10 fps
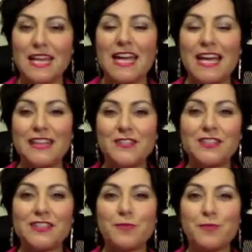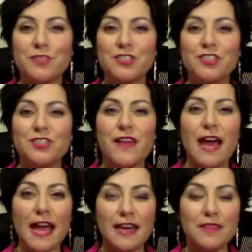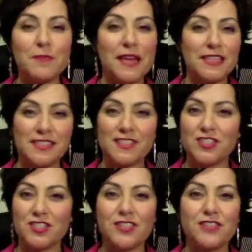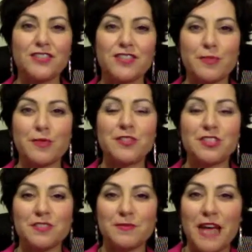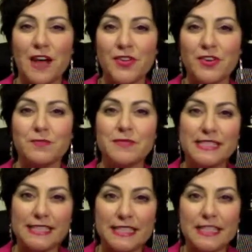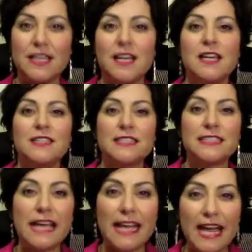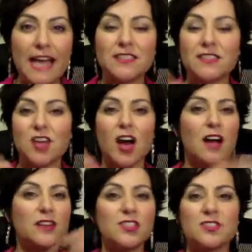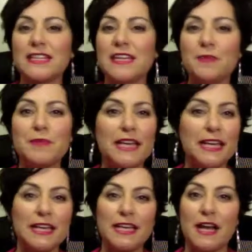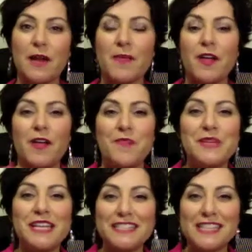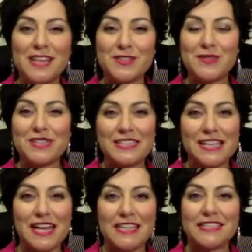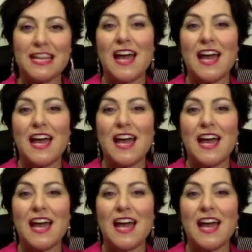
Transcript: And give yourself permission to do that. And at the basics too, give yourself permission to be out there, to be seen, to connect, to talk. Just keep kicking it up, because that's what it takes.